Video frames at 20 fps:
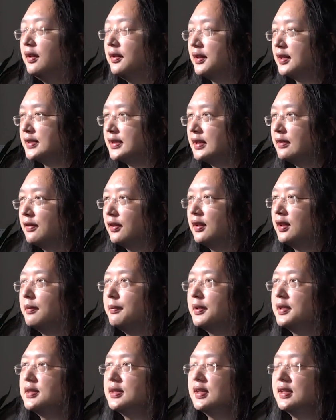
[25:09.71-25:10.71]
the civil
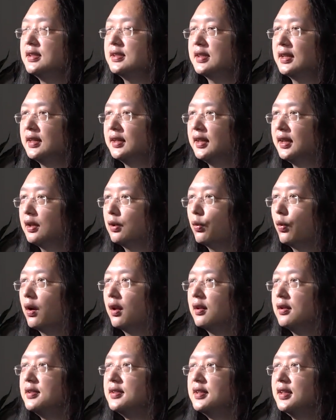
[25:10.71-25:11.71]
liberties and
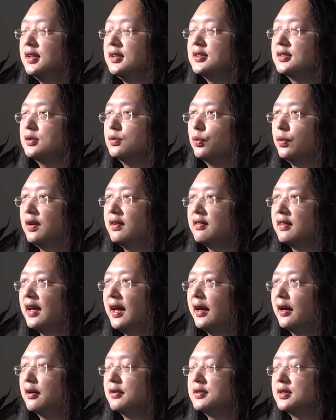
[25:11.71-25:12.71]
equalities
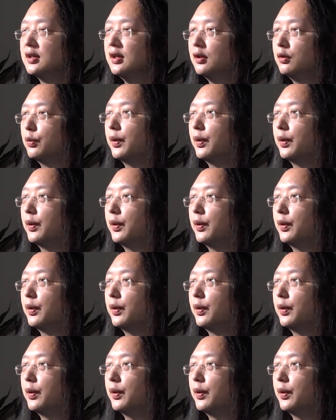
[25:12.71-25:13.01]
without